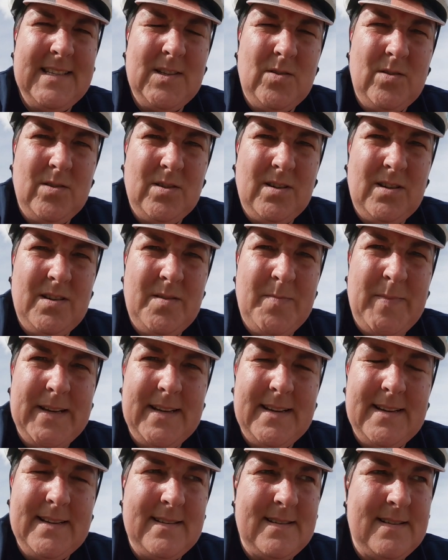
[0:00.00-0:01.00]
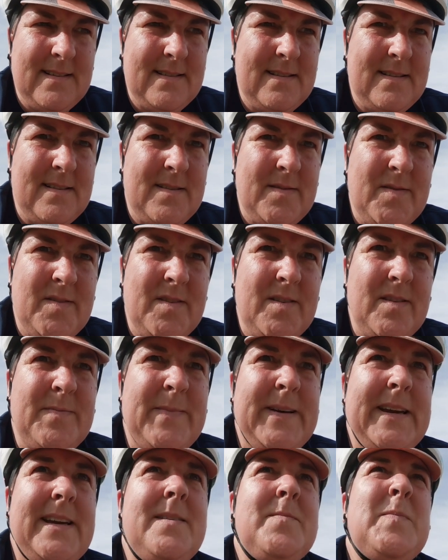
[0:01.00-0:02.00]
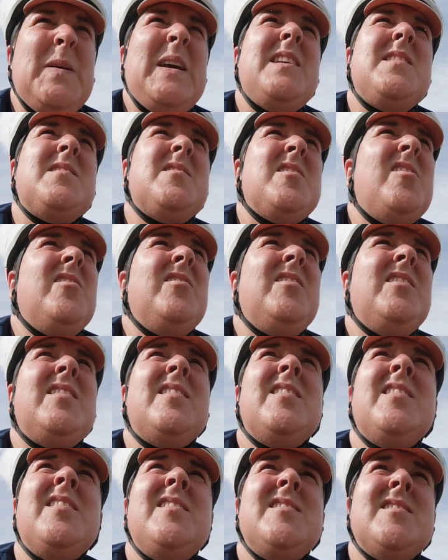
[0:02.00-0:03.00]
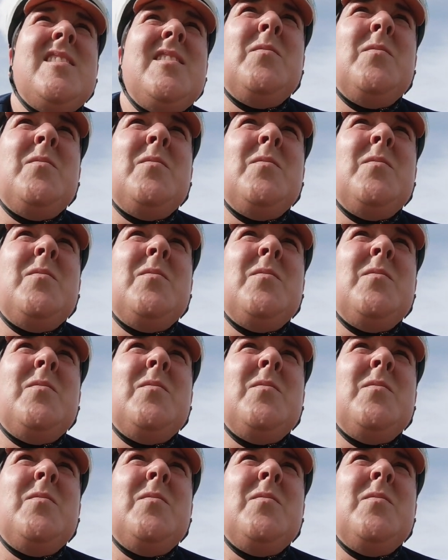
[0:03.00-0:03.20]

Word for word: it's all gone a bit Pete Pete Tong. Is